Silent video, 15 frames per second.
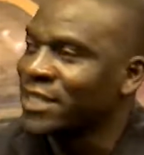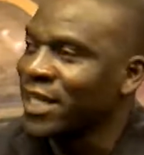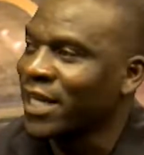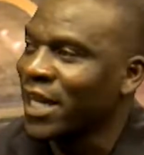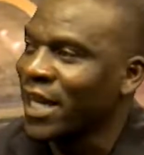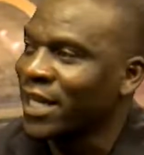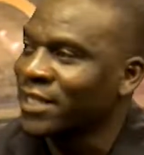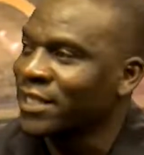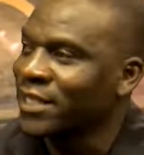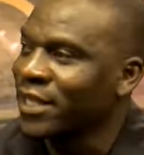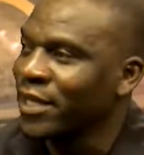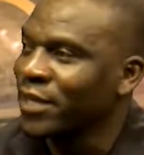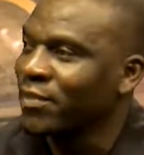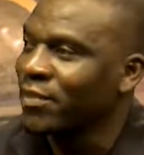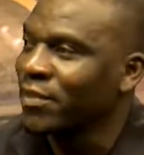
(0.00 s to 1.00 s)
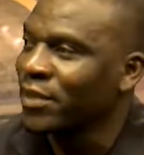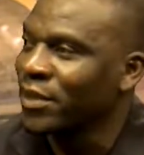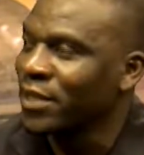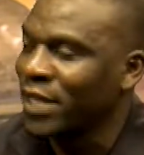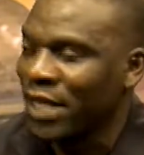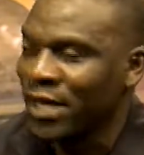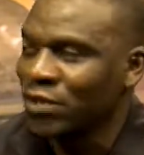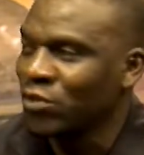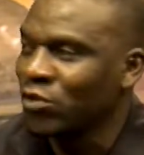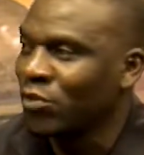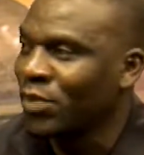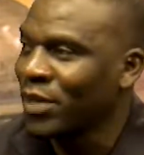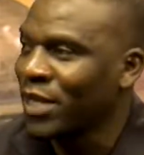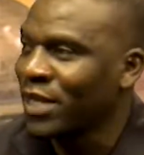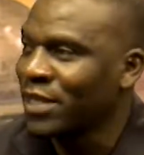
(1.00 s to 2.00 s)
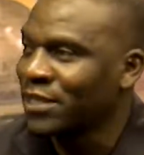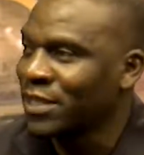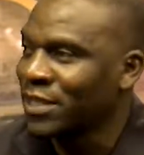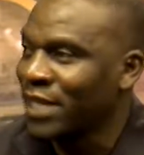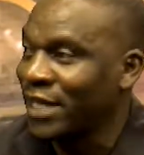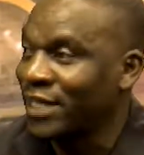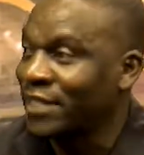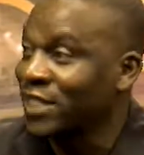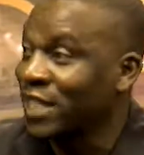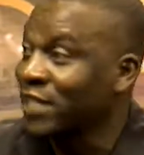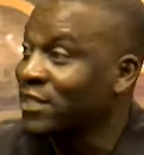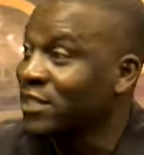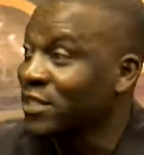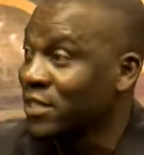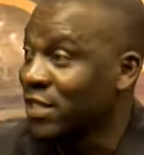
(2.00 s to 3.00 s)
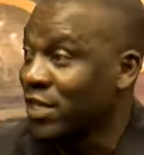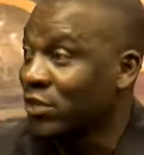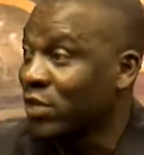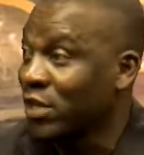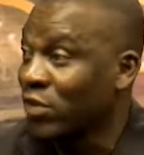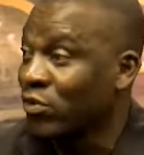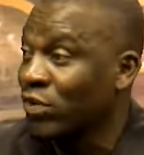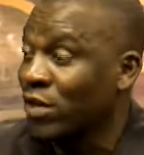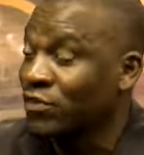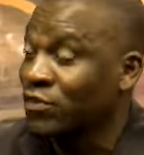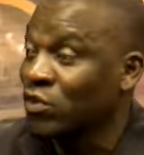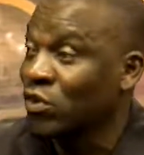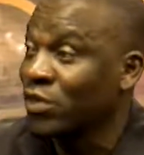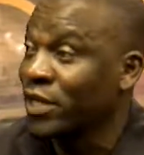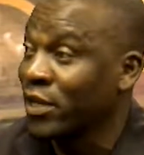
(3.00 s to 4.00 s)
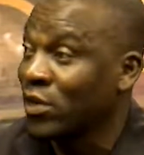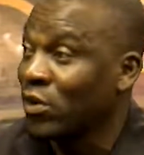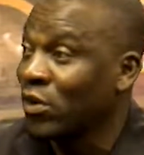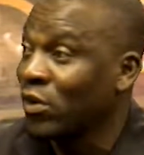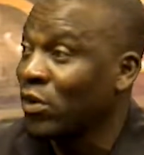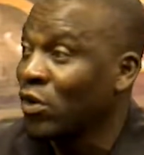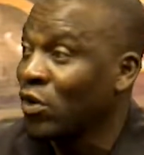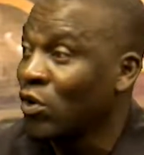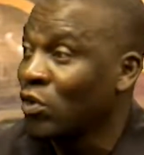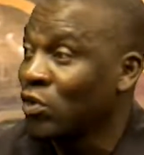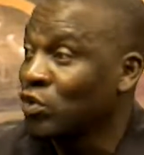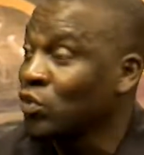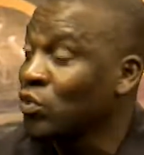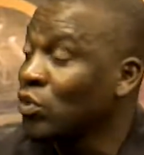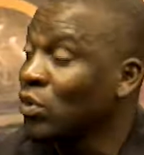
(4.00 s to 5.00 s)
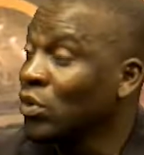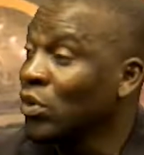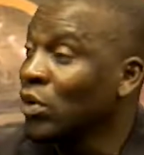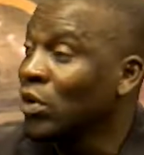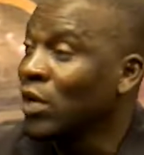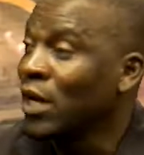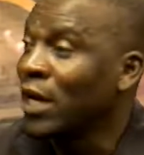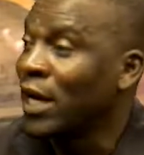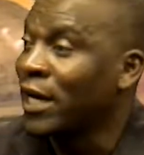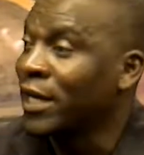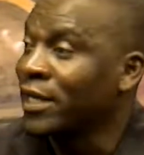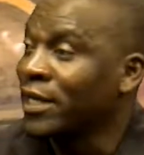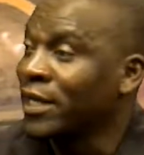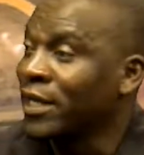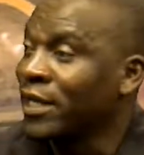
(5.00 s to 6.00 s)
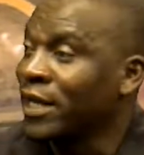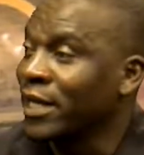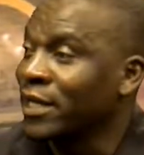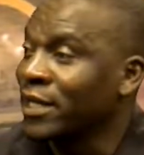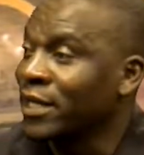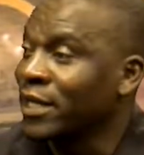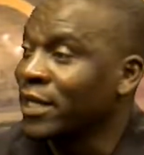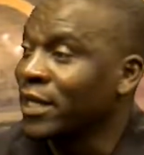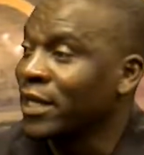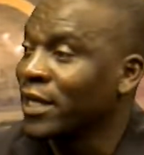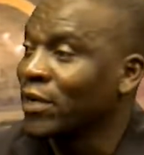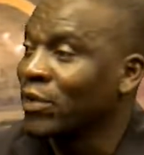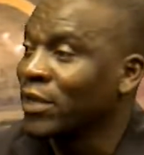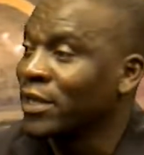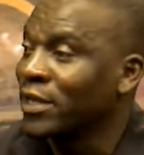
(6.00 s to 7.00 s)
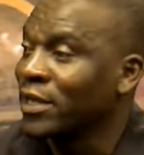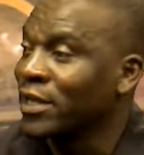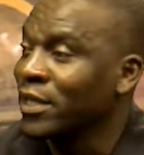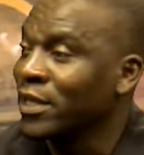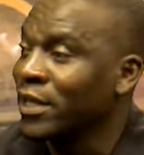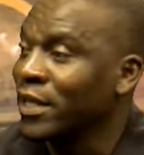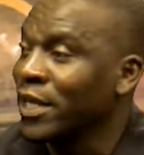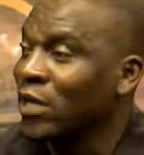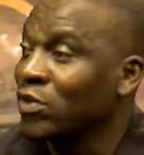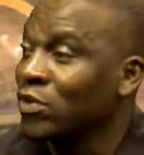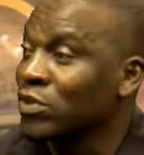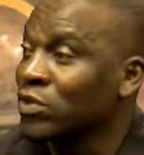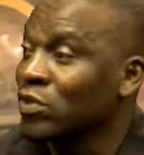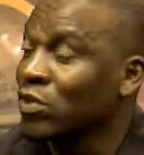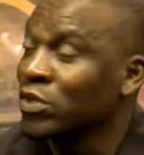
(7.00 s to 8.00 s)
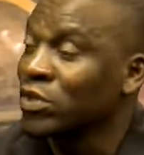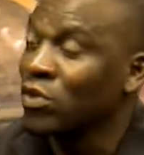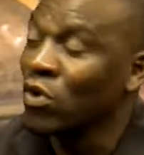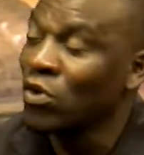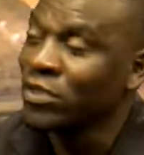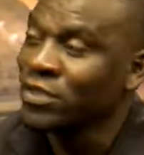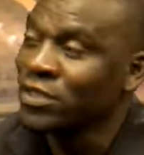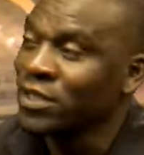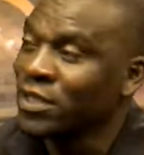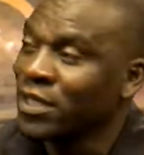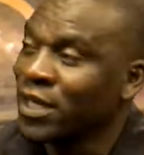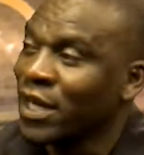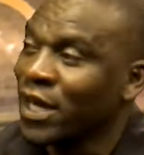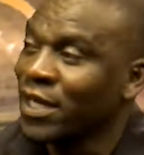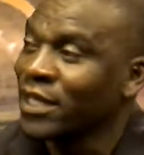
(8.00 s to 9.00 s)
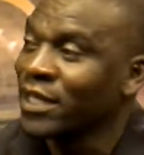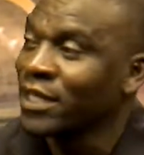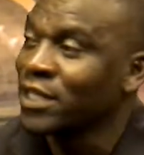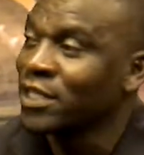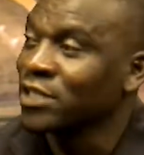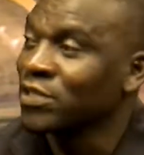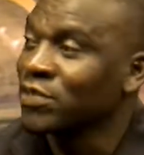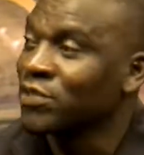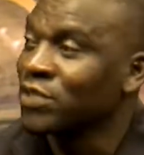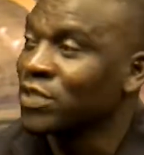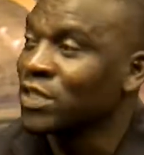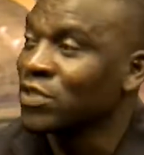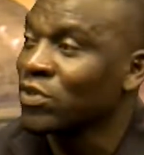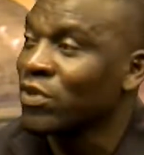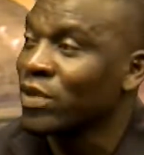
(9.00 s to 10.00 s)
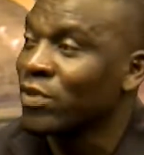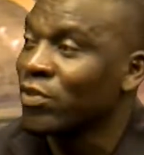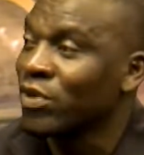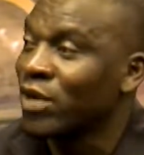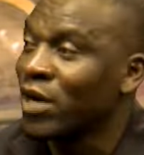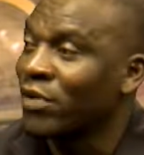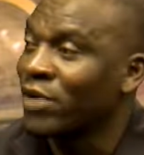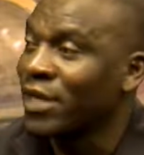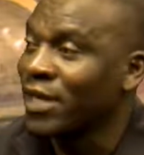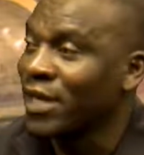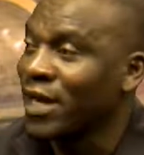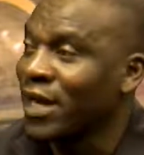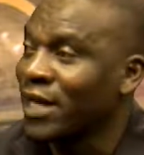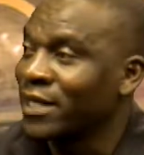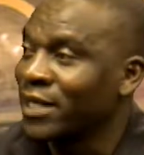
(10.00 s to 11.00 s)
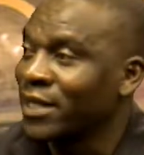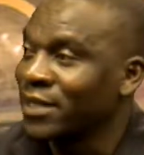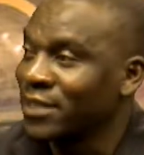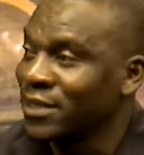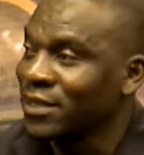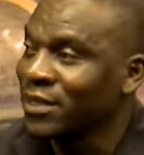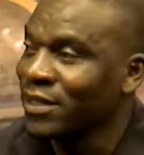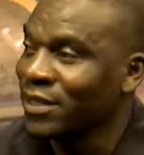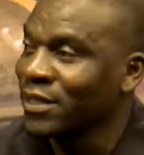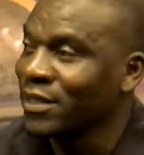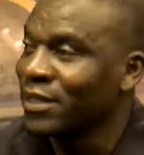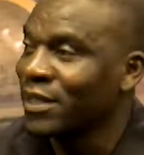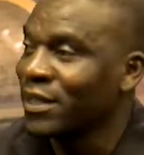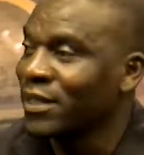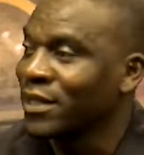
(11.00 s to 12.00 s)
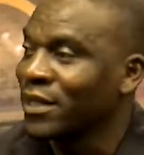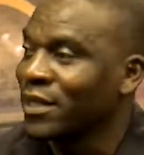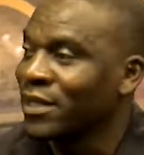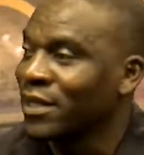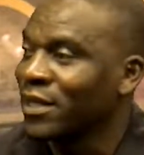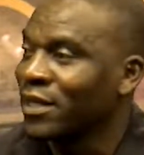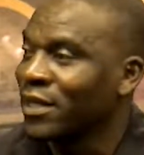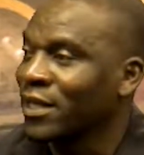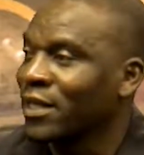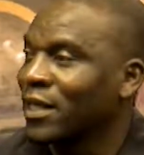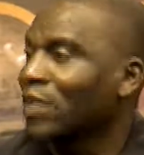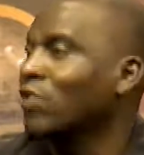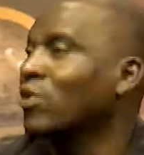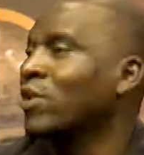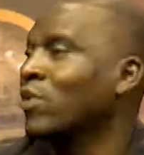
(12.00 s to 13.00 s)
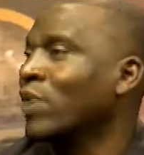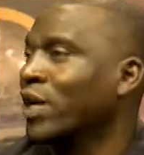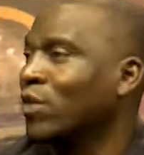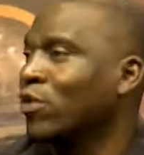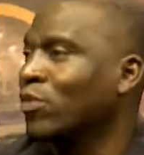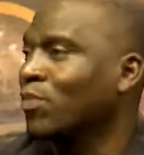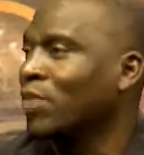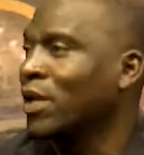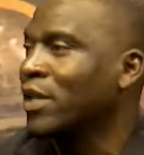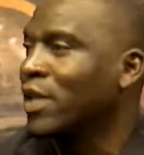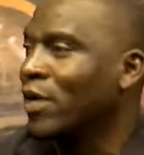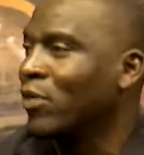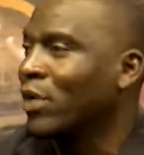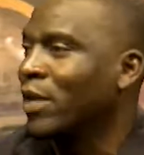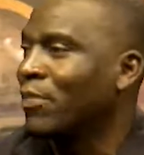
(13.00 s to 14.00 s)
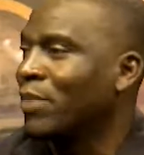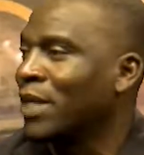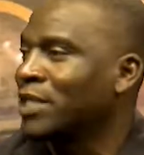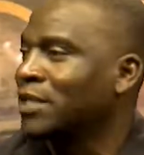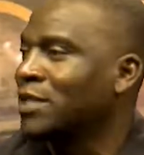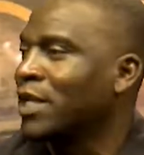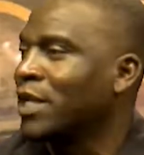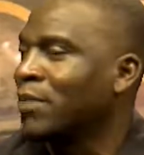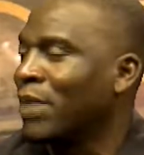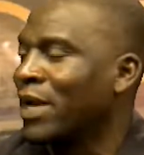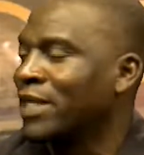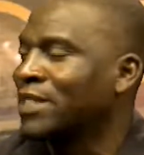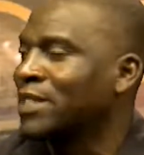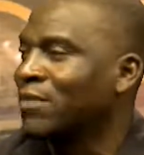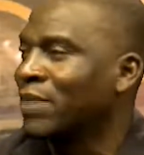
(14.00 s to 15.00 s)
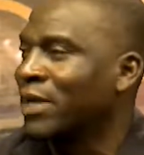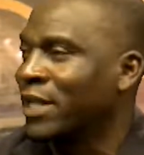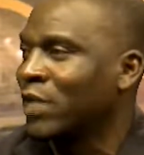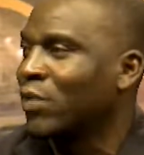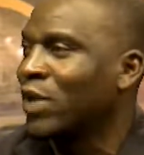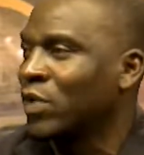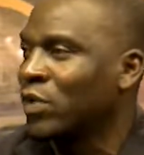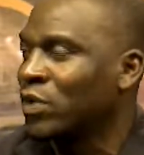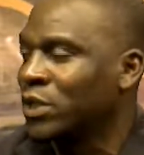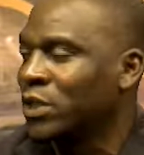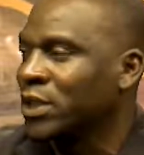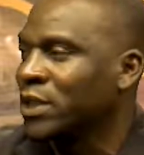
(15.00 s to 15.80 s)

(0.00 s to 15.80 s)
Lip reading: that lacked in them. They had good players. They had chances that they could have scored a goal or two. And then I think when Red Arrows scored goals, I think it uses all the morale that they had, and they thought they were a bad team, but they were good.